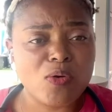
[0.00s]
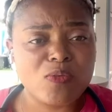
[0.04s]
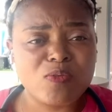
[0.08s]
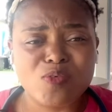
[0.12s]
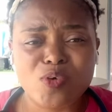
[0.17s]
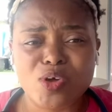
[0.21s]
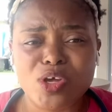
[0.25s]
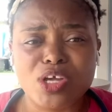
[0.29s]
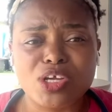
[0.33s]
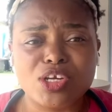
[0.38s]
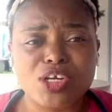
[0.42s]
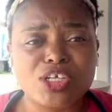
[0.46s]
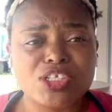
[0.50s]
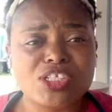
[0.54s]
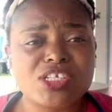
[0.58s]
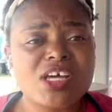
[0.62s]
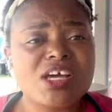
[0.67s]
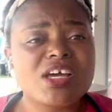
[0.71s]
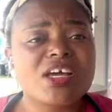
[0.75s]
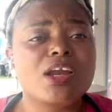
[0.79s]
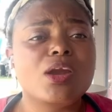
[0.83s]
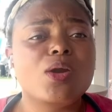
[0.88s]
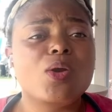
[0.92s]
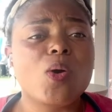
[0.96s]
for a, they
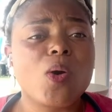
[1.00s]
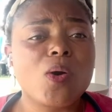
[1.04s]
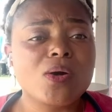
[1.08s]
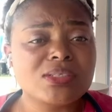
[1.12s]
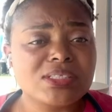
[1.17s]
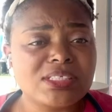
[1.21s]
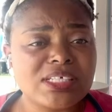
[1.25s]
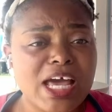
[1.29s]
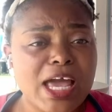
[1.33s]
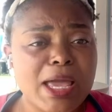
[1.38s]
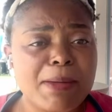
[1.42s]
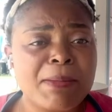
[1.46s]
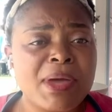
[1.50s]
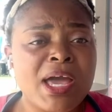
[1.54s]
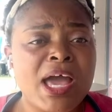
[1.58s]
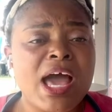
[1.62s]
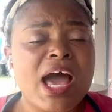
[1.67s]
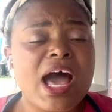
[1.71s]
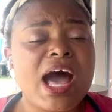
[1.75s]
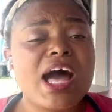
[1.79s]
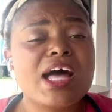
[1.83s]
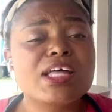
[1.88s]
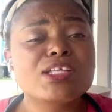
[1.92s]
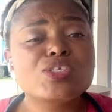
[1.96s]
take a long time,
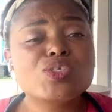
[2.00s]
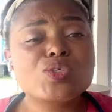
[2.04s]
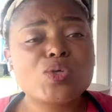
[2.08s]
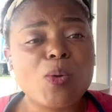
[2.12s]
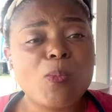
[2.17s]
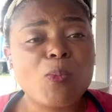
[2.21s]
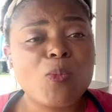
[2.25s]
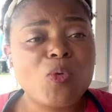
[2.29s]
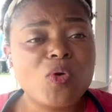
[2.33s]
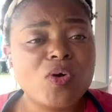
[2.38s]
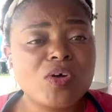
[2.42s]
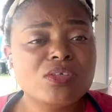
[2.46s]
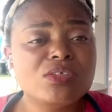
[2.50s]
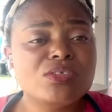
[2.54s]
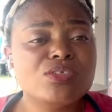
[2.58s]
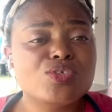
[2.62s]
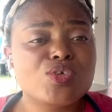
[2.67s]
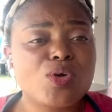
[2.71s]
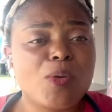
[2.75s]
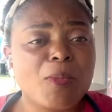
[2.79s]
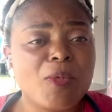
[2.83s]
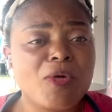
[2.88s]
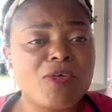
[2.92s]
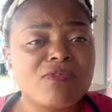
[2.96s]
and some
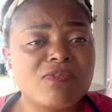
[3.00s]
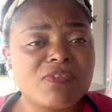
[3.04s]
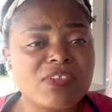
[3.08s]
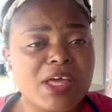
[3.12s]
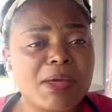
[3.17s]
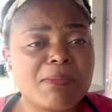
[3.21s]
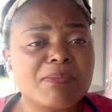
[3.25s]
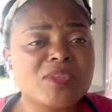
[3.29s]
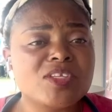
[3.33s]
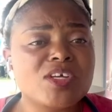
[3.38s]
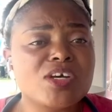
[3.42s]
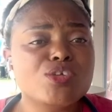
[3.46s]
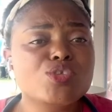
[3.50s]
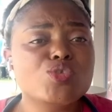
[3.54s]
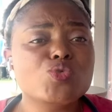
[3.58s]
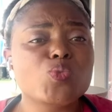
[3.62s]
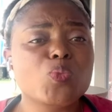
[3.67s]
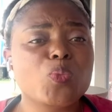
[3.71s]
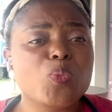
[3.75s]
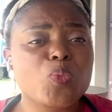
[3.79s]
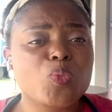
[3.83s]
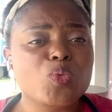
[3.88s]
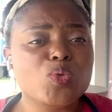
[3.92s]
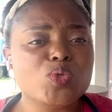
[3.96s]
of them tend to
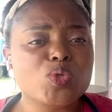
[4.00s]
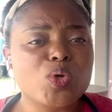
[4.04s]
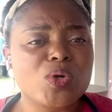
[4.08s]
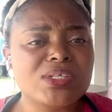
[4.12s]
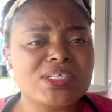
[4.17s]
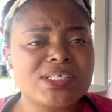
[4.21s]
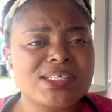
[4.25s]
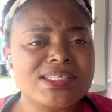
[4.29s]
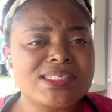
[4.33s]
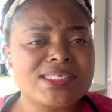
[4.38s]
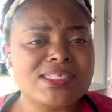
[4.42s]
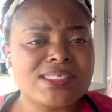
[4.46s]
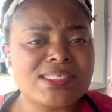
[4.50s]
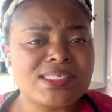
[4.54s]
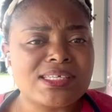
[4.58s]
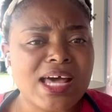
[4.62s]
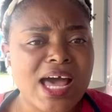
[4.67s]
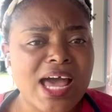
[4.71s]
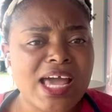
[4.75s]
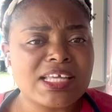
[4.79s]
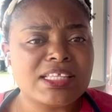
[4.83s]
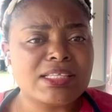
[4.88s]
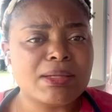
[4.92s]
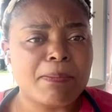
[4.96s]
put on these
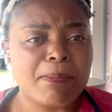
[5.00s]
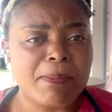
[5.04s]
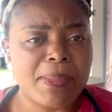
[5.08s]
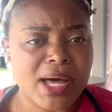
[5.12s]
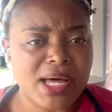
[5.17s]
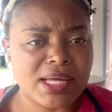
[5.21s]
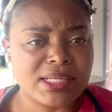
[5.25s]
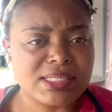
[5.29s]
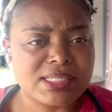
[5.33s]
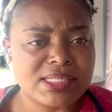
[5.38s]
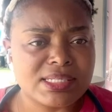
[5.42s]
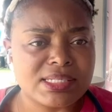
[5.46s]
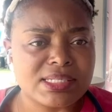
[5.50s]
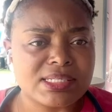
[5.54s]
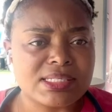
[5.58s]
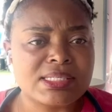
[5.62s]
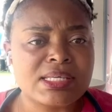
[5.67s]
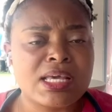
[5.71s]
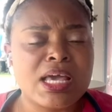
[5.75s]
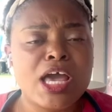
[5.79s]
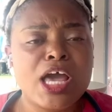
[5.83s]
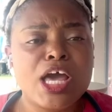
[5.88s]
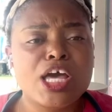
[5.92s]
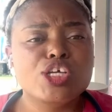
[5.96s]
tight panties.
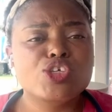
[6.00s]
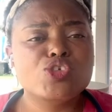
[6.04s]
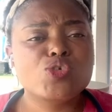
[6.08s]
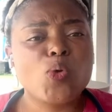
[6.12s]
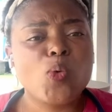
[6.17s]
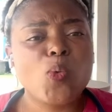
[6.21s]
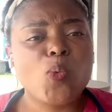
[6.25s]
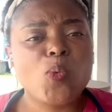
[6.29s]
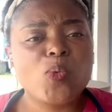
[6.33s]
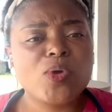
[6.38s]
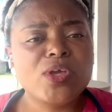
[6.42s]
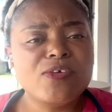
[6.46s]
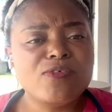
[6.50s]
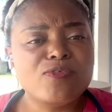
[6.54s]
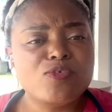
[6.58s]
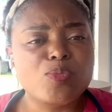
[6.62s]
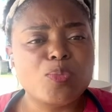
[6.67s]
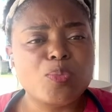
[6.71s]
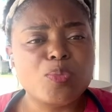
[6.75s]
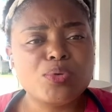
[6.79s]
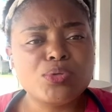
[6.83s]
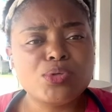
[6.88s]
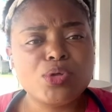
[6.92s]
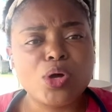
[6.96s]
So if you
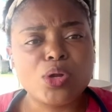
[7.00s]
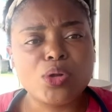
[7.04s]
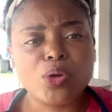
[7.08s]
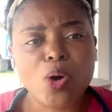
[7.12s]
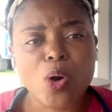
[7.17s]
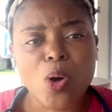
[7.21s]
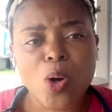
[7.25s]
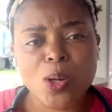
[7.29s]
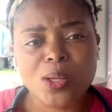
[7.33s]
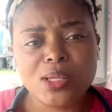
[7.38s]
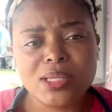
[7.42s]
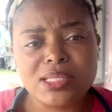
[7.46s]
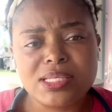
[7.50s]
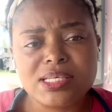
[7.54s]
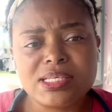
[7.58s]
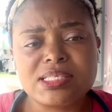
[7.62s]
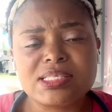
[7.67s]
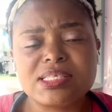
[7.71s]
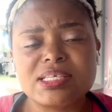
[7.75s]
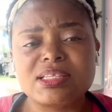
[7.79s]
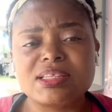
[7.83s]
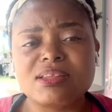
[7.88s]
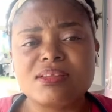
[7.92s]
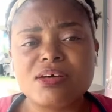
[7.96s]
put on all this,
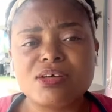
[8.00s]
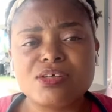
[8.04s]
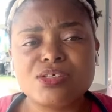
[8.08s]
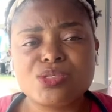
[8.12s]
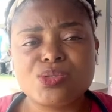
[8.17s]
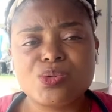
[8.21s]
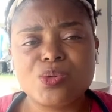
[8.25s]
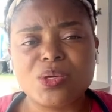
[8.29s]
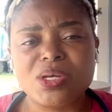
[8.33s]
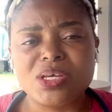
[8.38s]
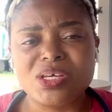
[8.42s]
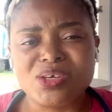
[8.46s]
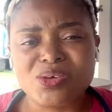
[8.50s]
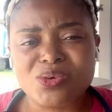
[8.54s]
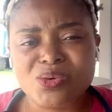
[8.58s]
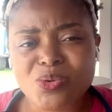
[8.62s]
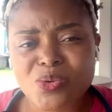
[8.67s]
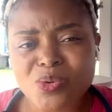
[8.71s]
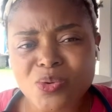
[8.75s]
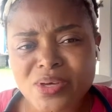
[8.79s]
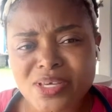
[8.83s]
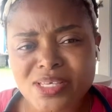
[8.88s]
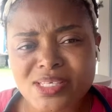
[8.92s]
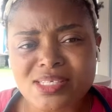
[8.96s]
it tends to
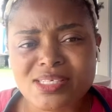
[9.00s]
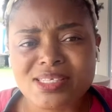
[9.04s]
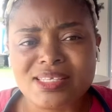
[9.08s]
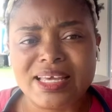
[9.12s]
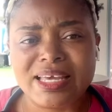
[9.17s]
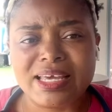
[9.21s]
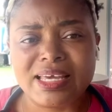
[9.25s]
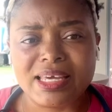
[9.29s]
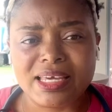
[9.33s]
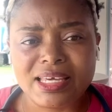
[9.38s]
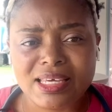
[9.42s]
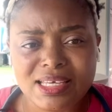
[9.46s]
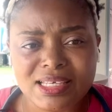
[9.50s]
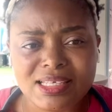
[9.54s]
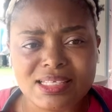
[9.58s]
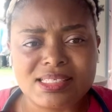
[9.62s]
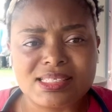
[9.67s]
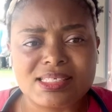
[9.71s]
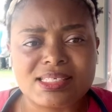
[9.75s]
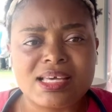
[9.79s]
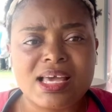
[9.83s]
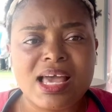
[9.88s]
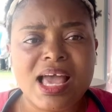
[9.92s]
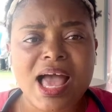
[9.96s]
increase the heat
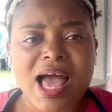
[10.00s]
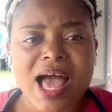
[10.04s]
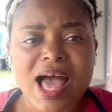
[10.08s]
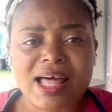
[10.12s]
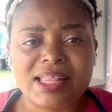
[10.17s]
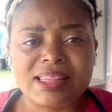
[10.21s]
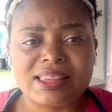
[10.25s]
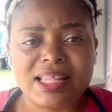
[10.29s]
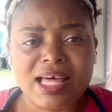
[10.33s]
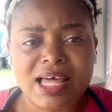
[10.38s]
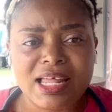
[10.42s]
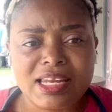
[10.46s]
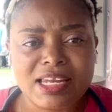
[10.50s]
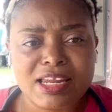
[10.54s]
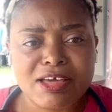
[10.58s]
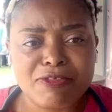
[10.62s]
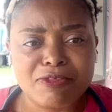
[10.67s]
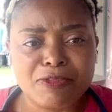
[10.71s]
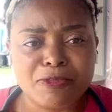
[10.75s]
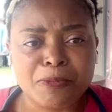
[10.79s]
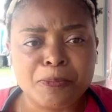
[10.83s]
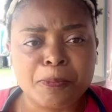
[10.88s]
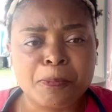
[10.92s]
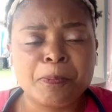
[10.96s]
at that level.